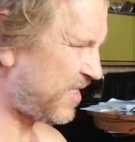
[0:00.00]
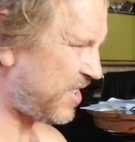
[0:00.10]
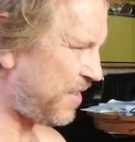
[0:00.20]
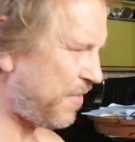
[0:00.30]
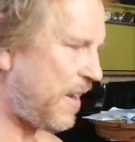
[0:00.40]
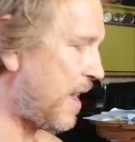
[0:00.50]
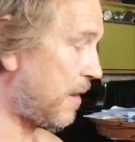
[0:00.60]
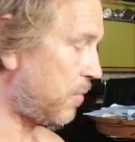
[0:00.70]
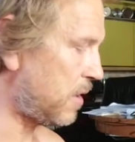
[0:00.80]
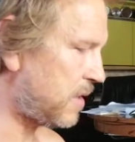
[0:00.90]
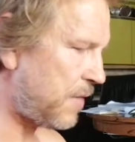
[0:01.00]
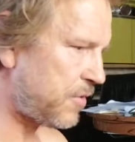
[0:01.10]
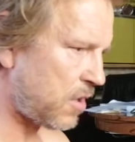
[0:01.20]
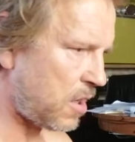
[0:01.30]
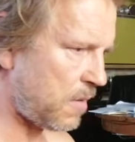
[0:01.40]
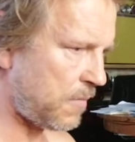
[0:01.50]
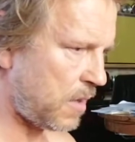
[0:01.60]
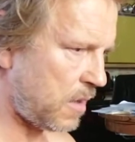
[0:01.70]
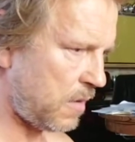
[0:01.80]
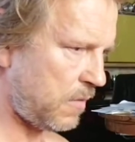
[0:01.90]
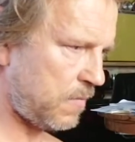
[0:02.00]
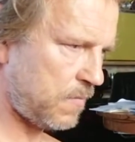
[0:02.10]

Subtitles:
G flat, well, it's F sharp. No.